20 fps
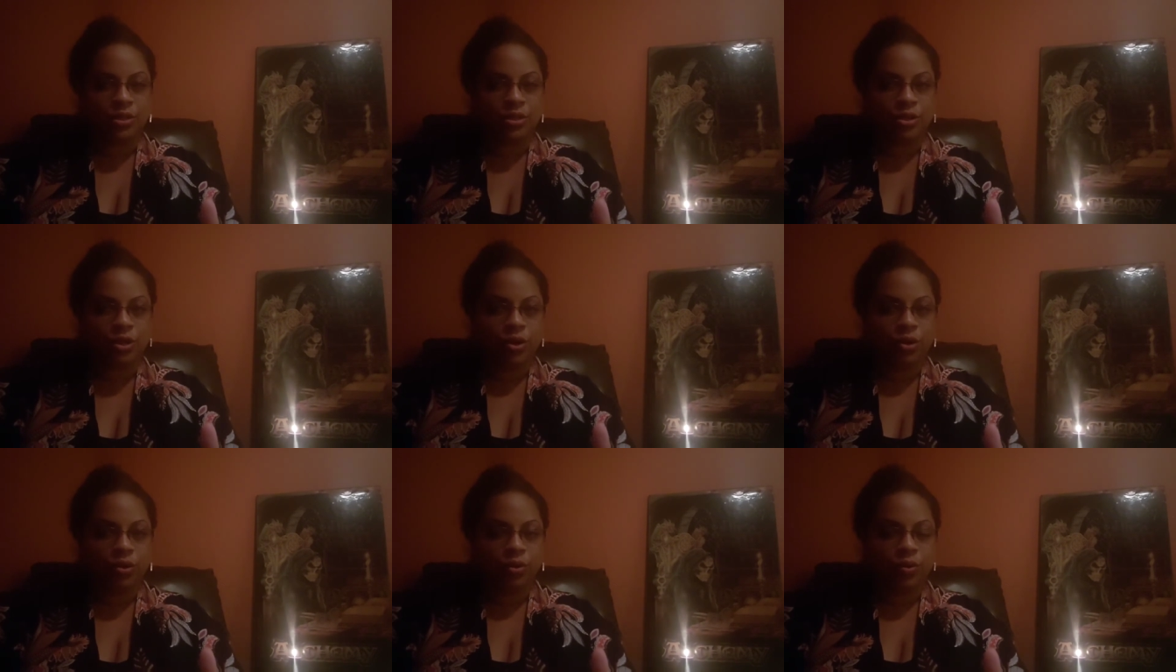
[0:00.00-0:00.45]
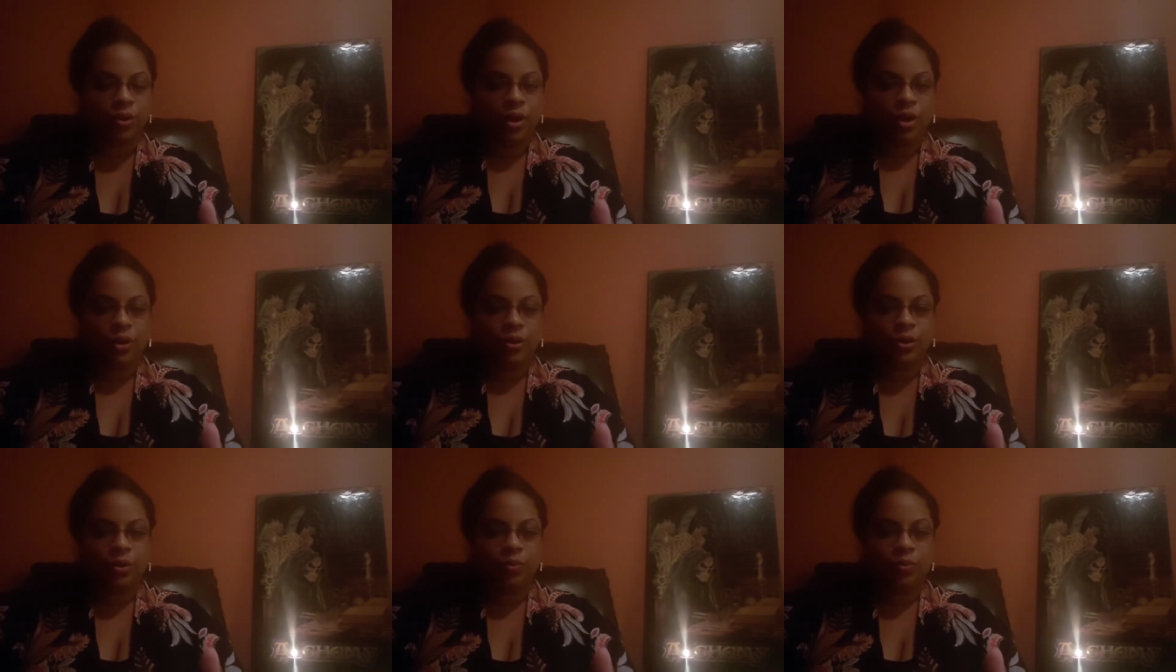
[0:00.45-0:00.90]
So
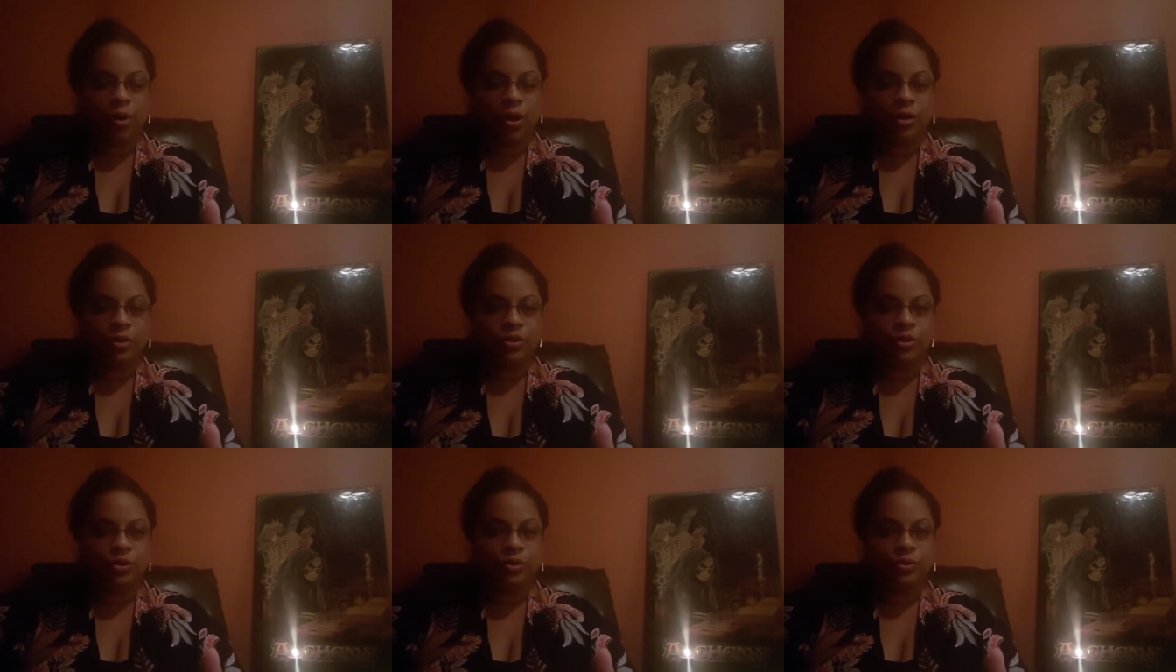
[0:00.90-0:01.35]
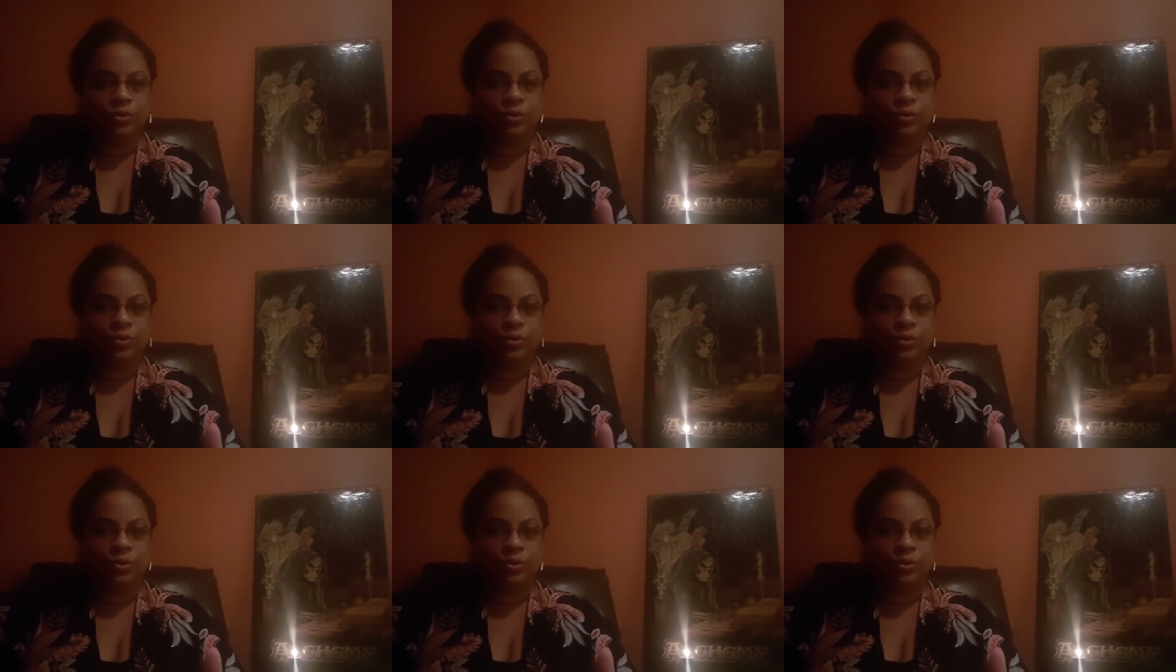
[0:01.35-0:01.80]
you want
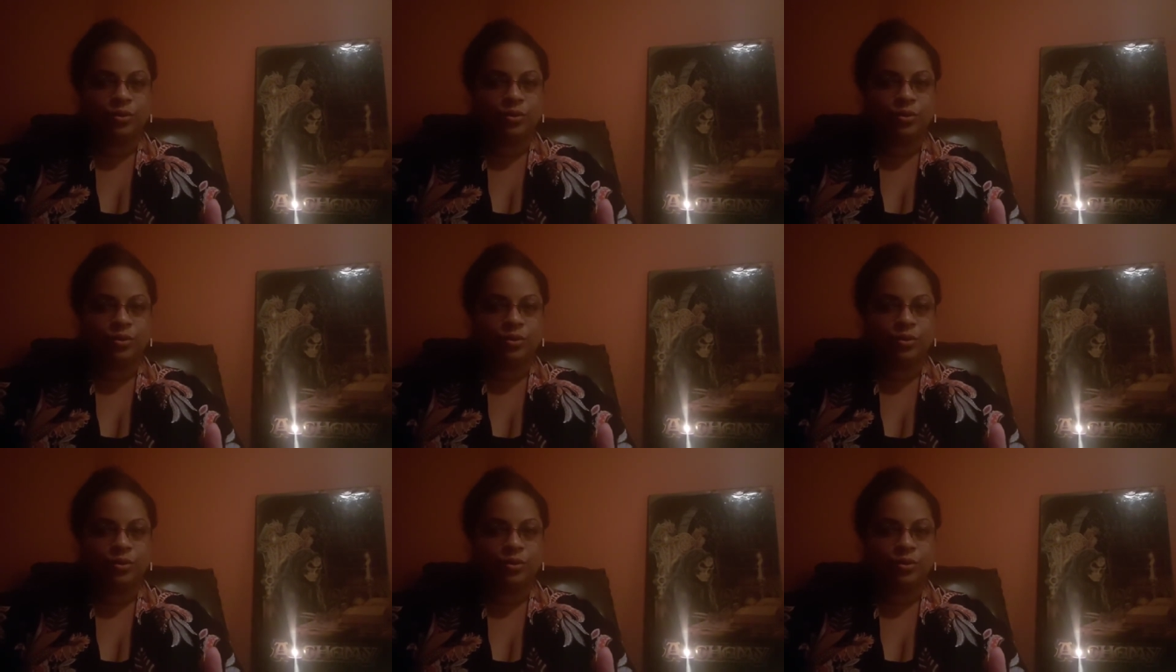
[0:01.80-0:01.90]
to